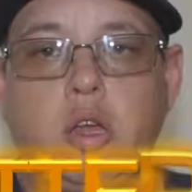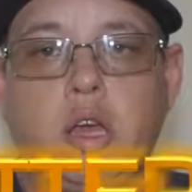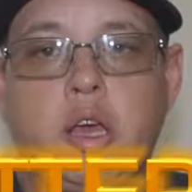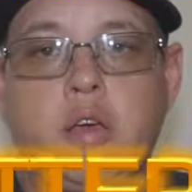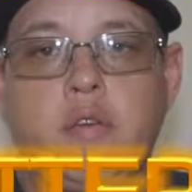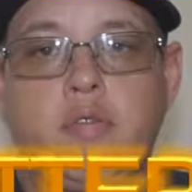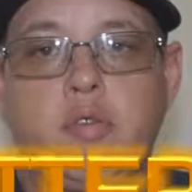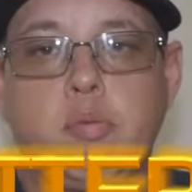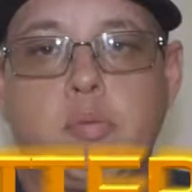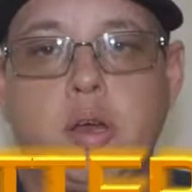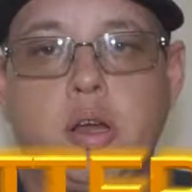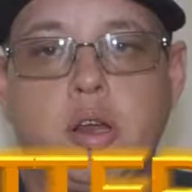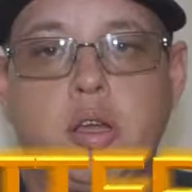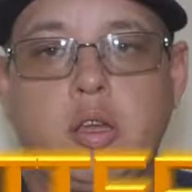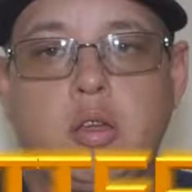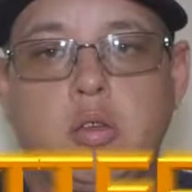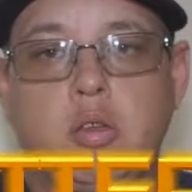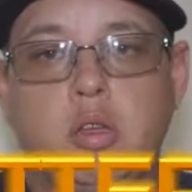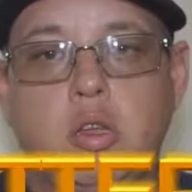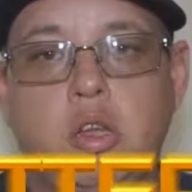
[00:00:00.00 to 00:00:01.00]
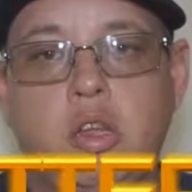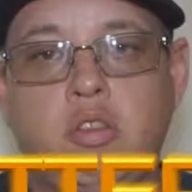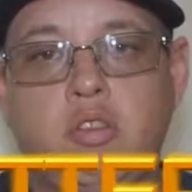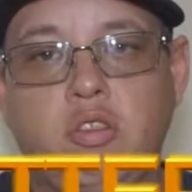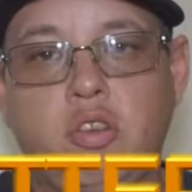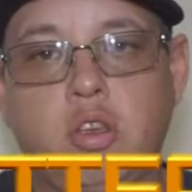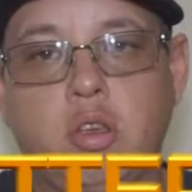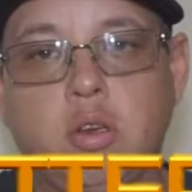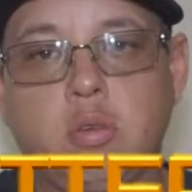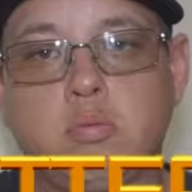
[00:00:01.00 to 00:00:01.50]
Hey everybody,
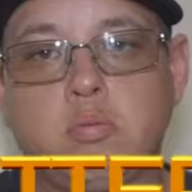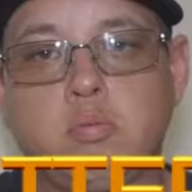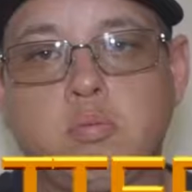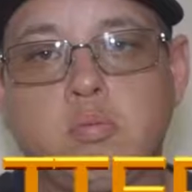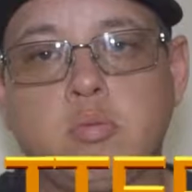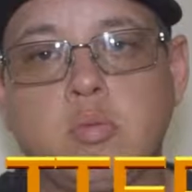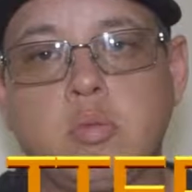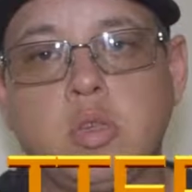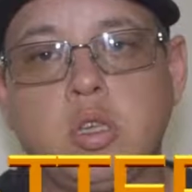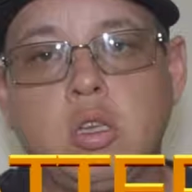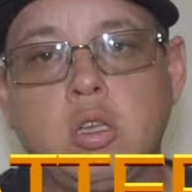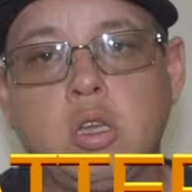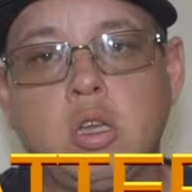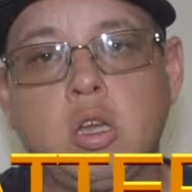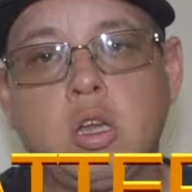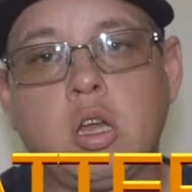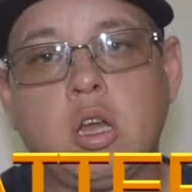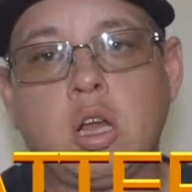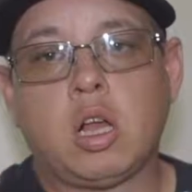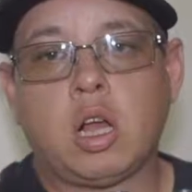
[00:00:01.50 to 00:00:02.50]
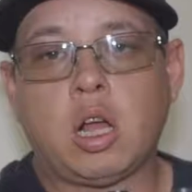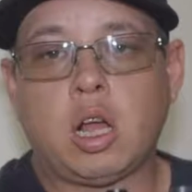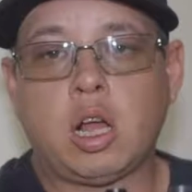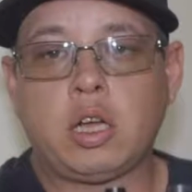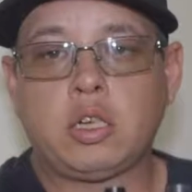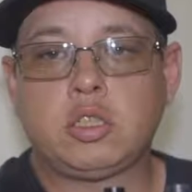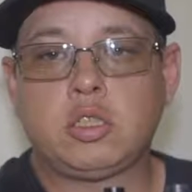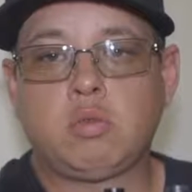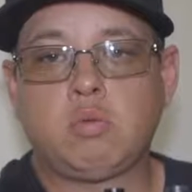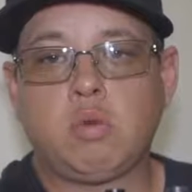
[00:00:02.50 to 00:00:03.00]
it's Ian.
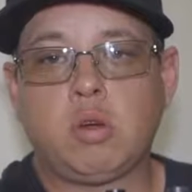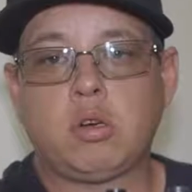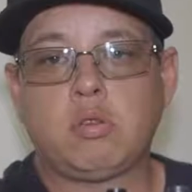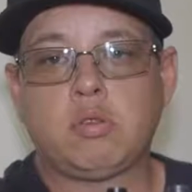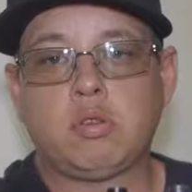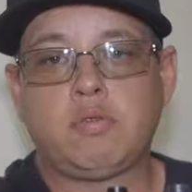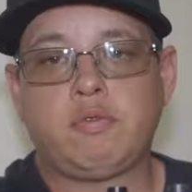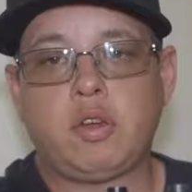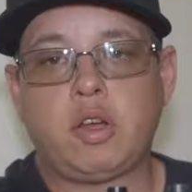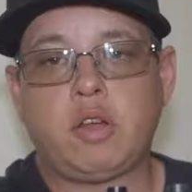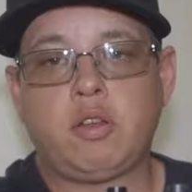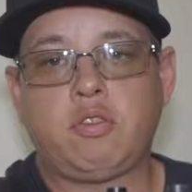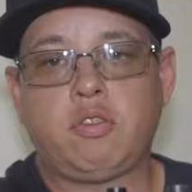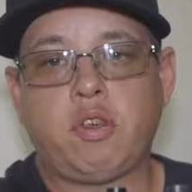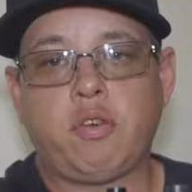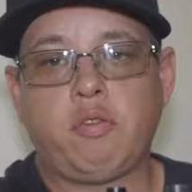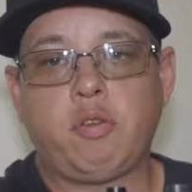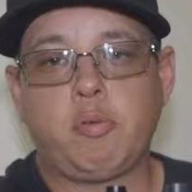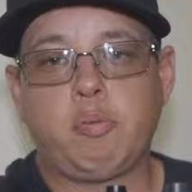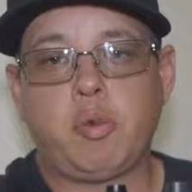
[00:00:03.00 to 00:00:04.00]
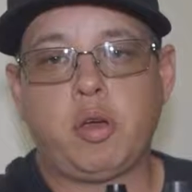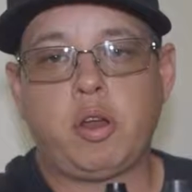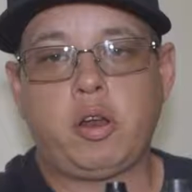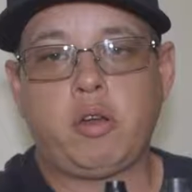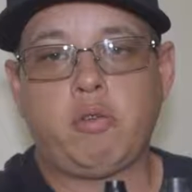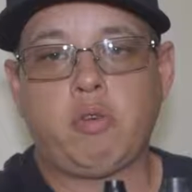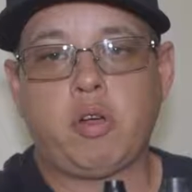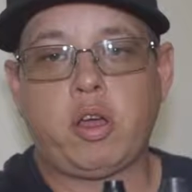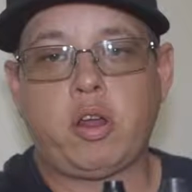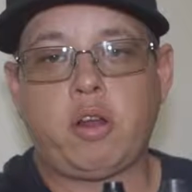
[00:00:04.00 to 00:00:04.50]
I just want to advise
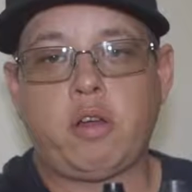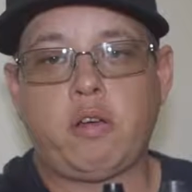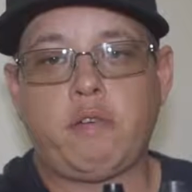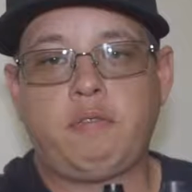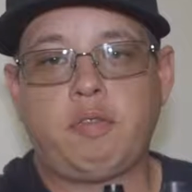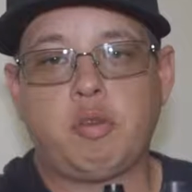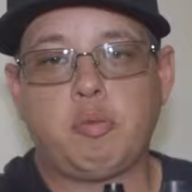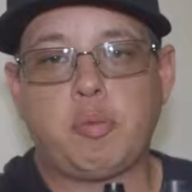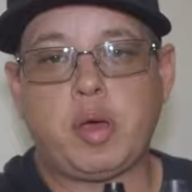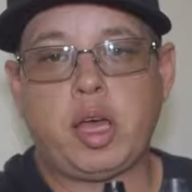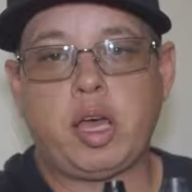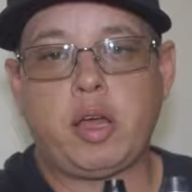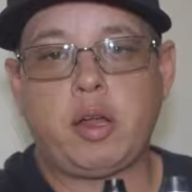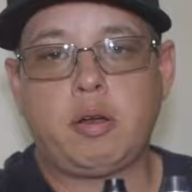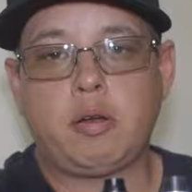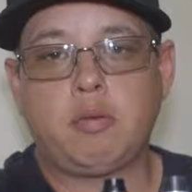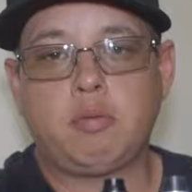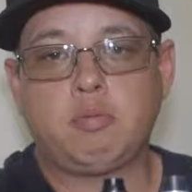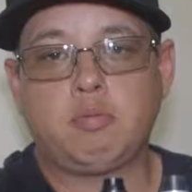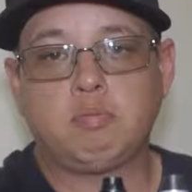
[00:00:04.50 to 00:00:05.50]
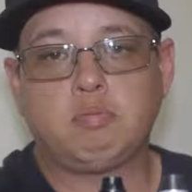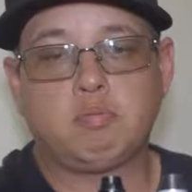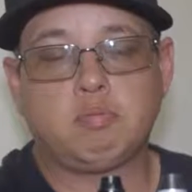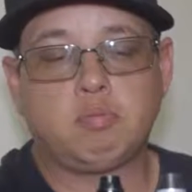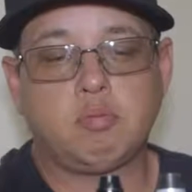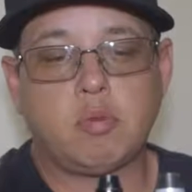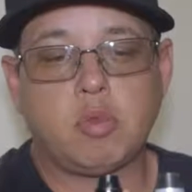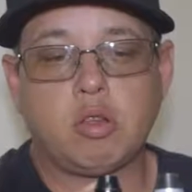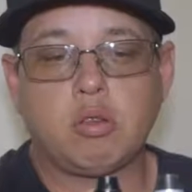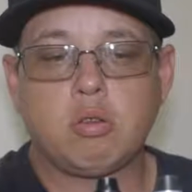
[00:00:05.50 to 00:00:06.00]
everybody right off the bat,
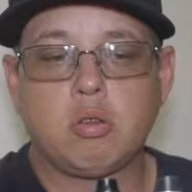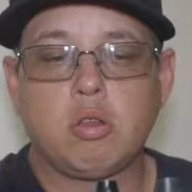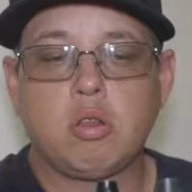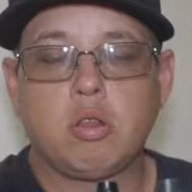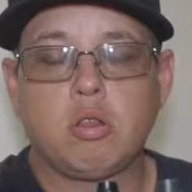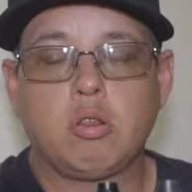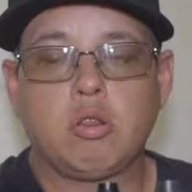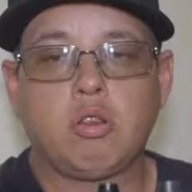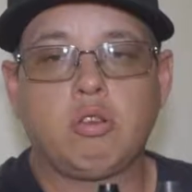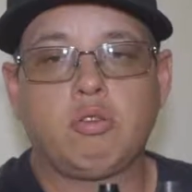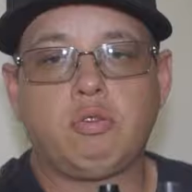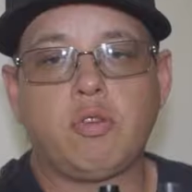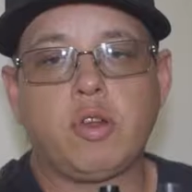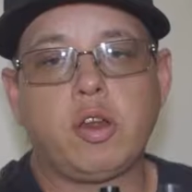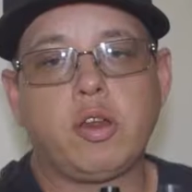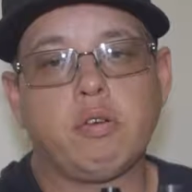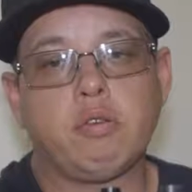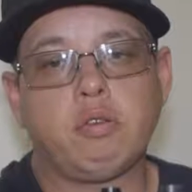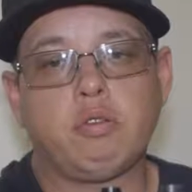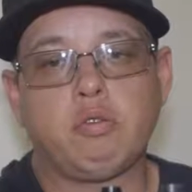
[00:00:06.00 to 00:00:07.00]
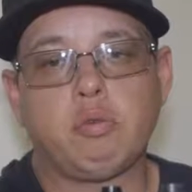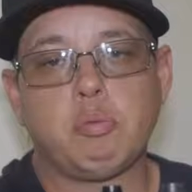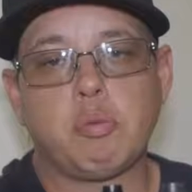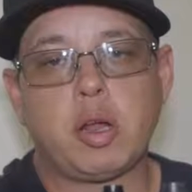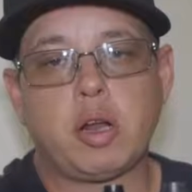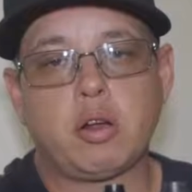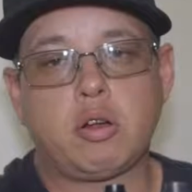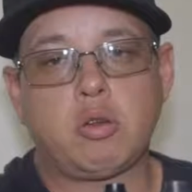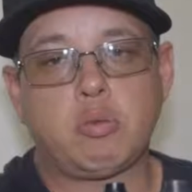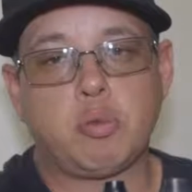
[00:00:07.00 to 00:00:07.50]
this video is for
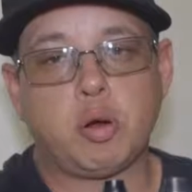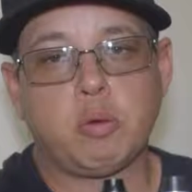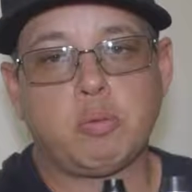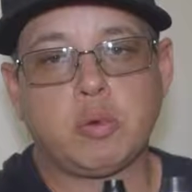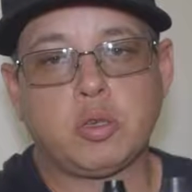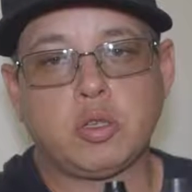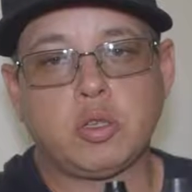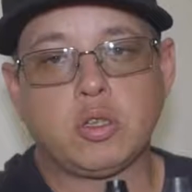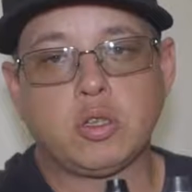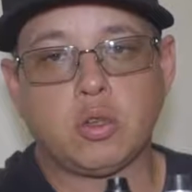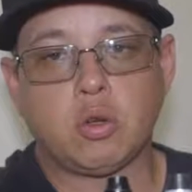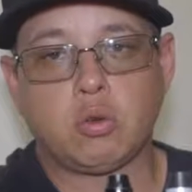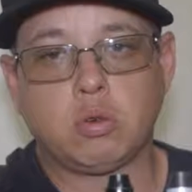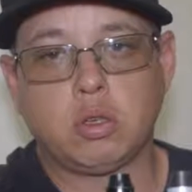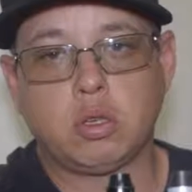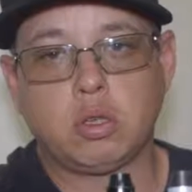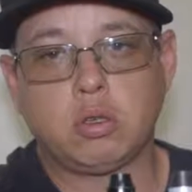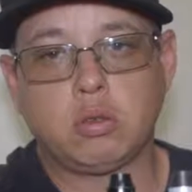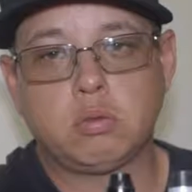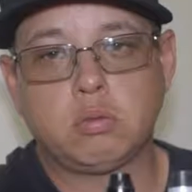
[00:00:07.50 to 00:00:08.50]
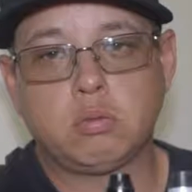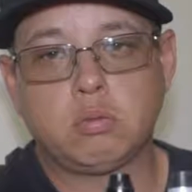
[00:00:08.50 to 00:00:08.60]
medical purposes only.